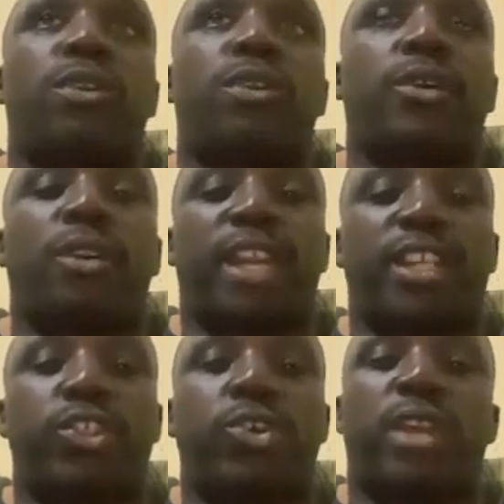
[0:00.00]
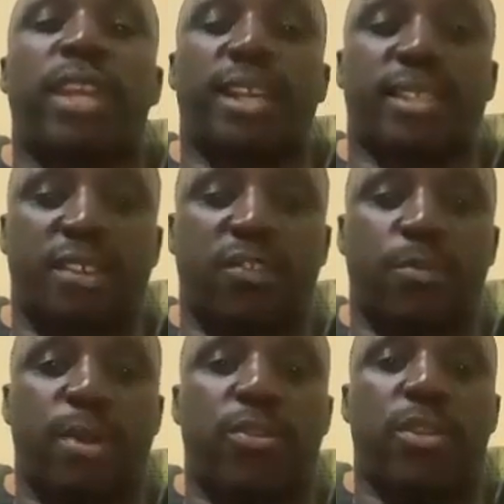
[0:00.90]
only connect your inner
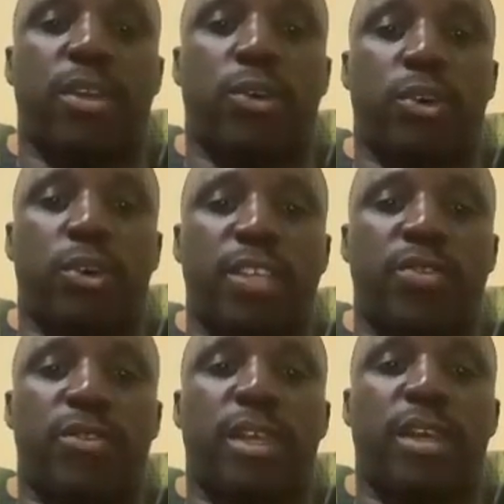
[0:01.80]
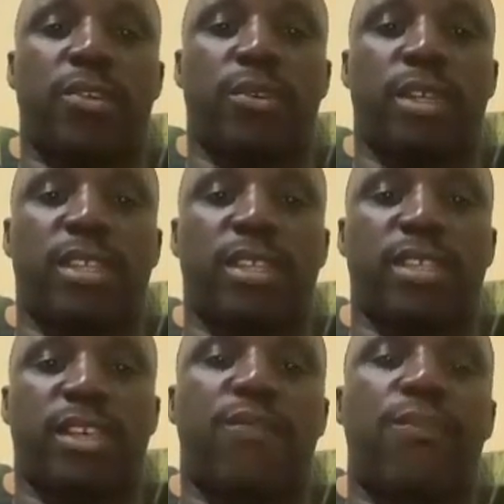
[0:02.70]
self, but you connect to the
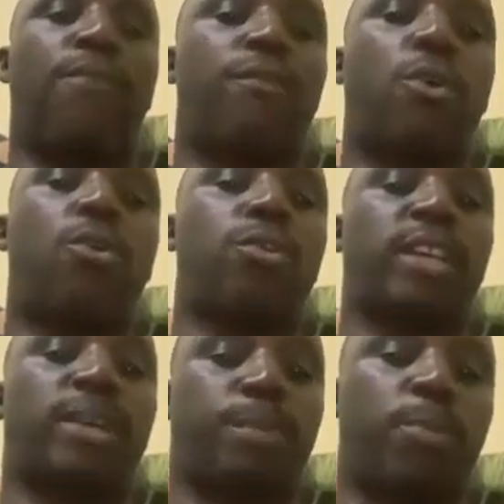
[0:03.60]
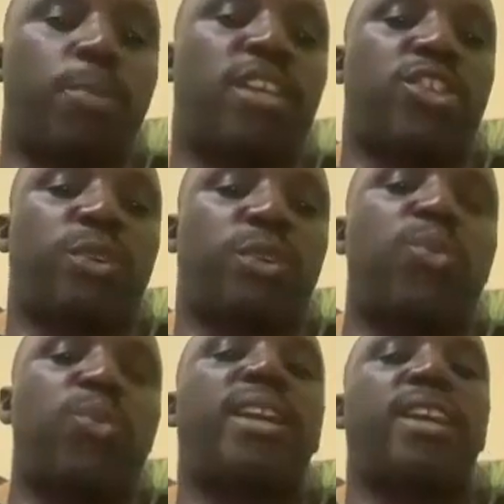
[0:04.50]
self of all the people that you are
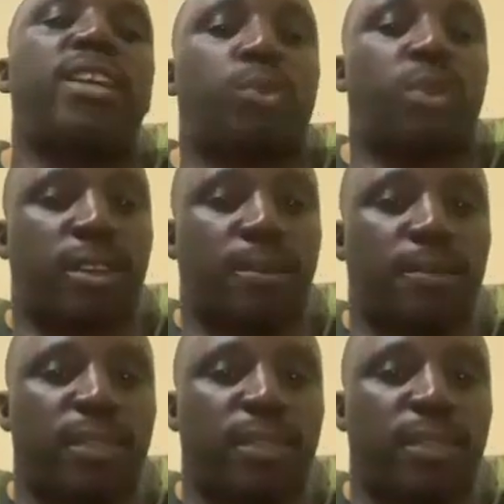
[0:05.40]
doing it with.